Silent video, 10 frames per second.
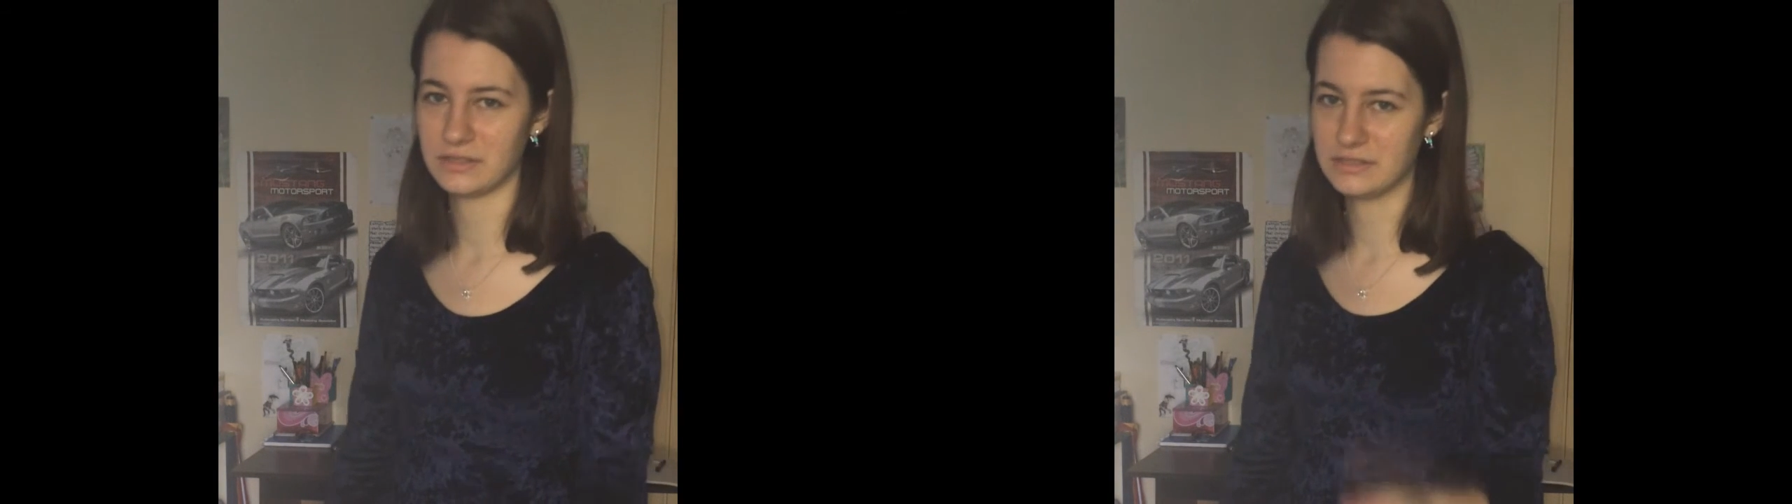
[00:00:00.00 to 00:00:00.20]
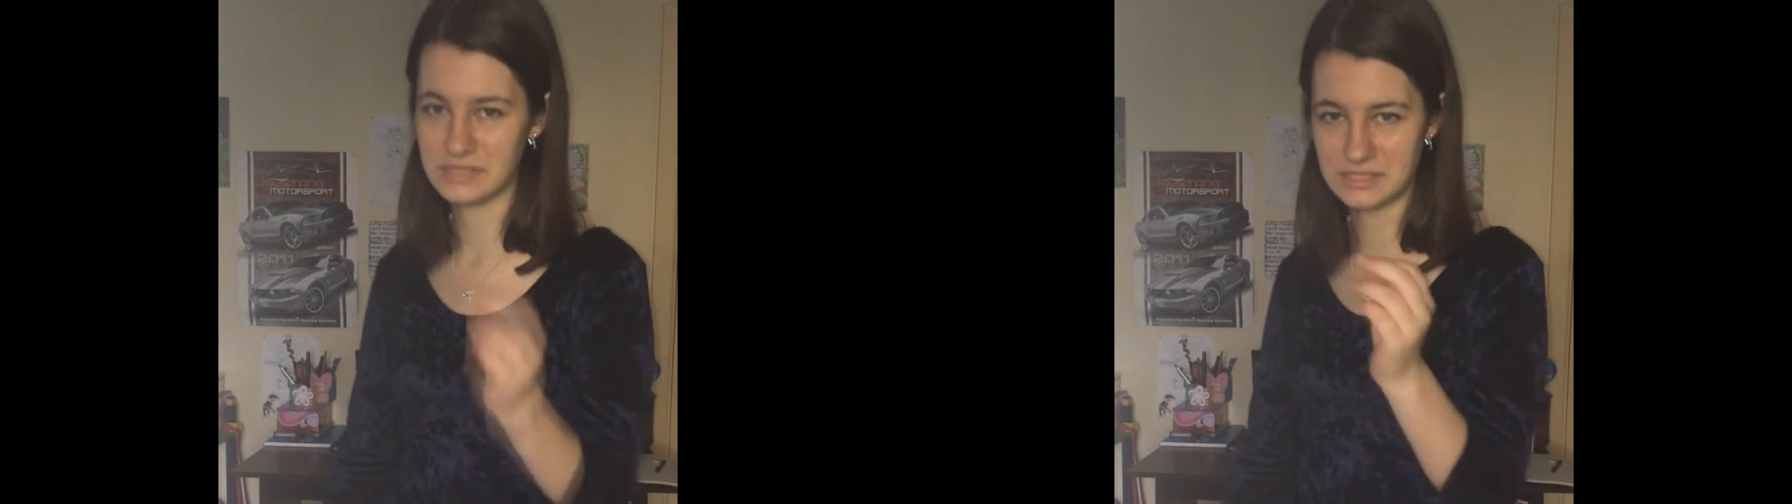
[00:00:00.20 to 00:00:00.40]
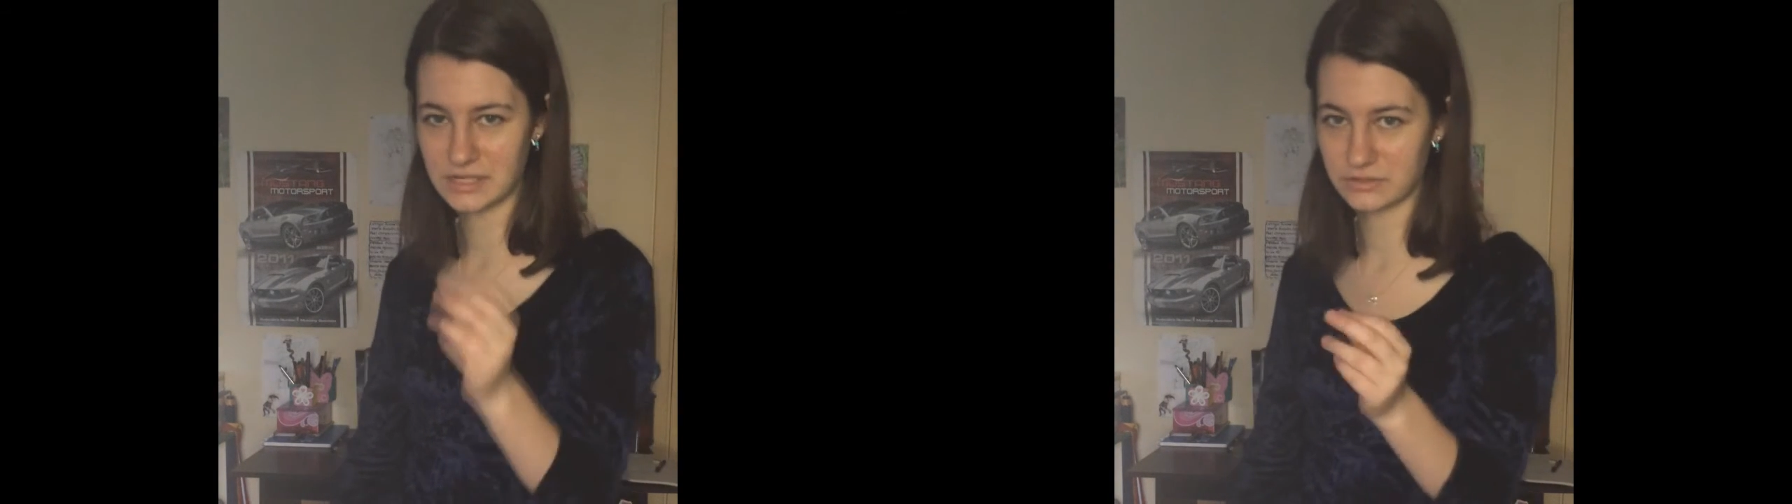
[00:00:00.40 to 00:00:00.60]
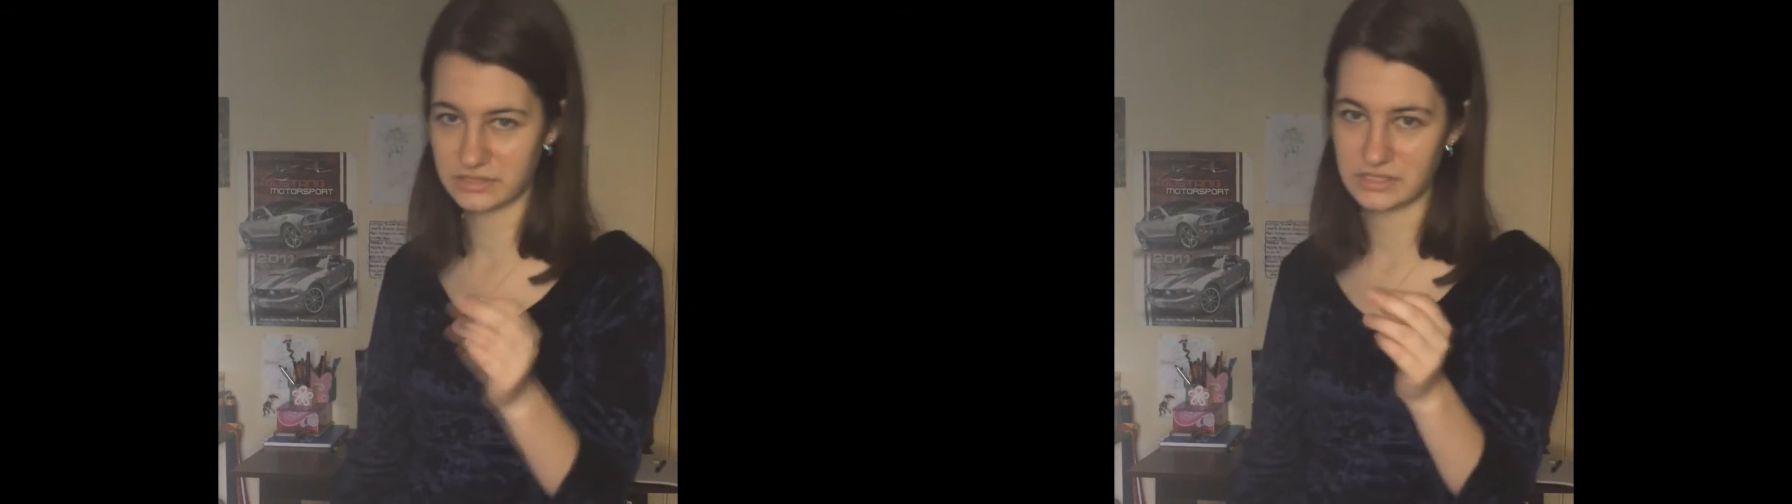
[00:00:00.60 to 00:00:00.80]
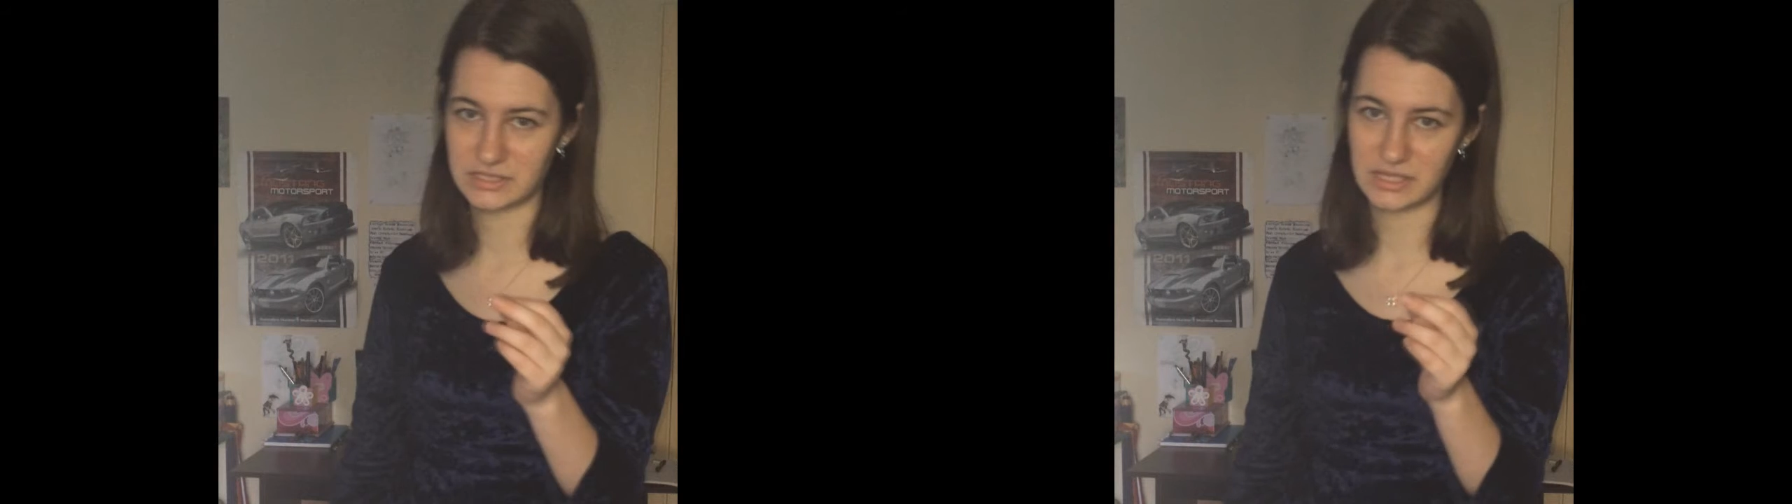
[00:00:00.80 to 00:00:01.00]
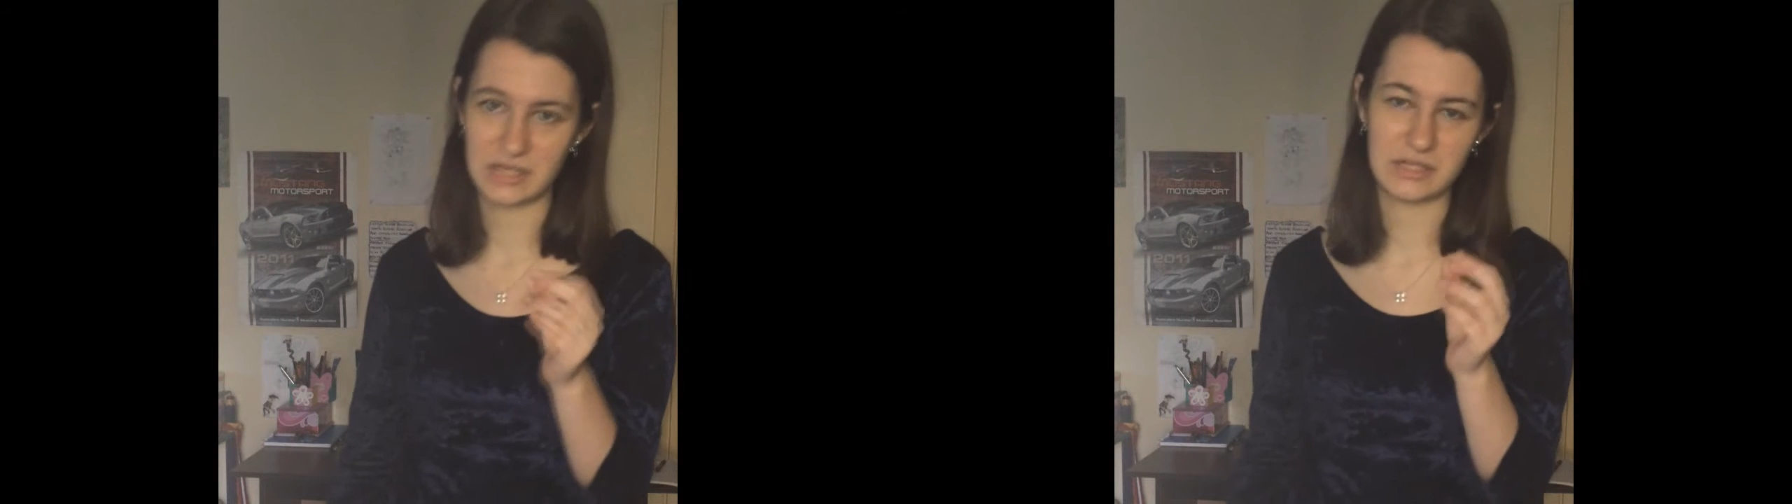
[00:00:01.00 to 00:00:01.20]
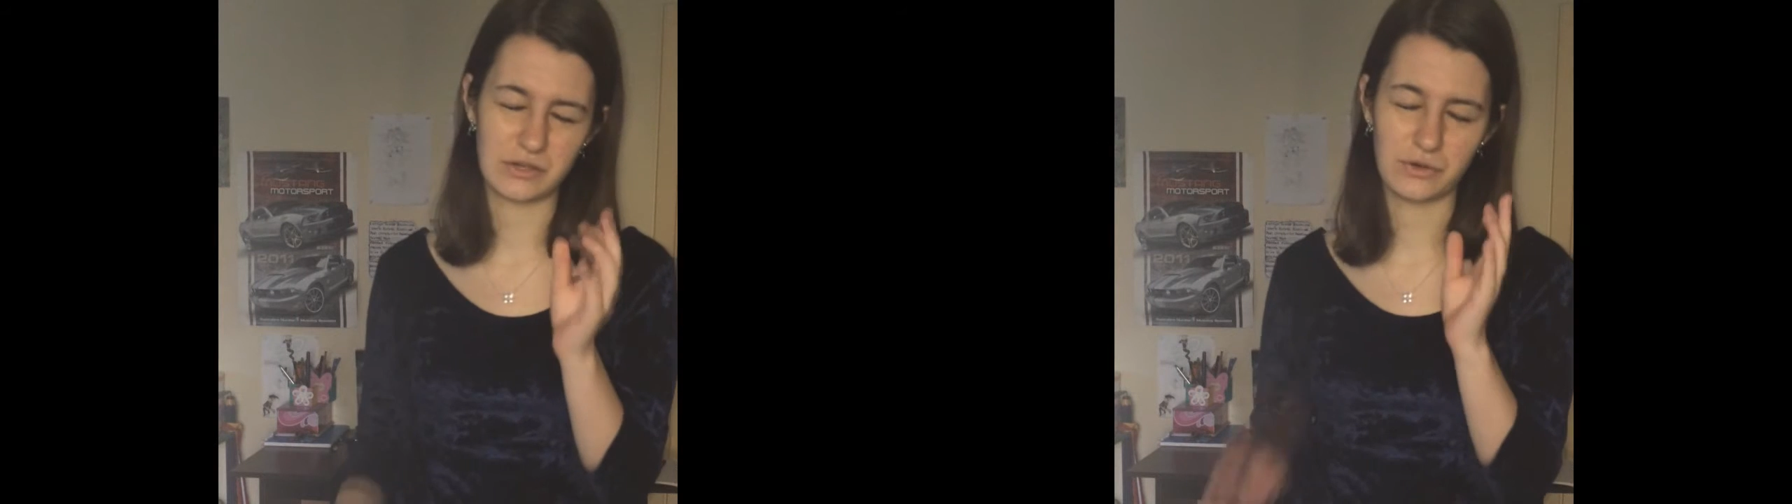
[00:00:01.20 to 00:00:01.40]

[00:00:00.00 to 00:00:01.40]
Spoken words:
The details in the sand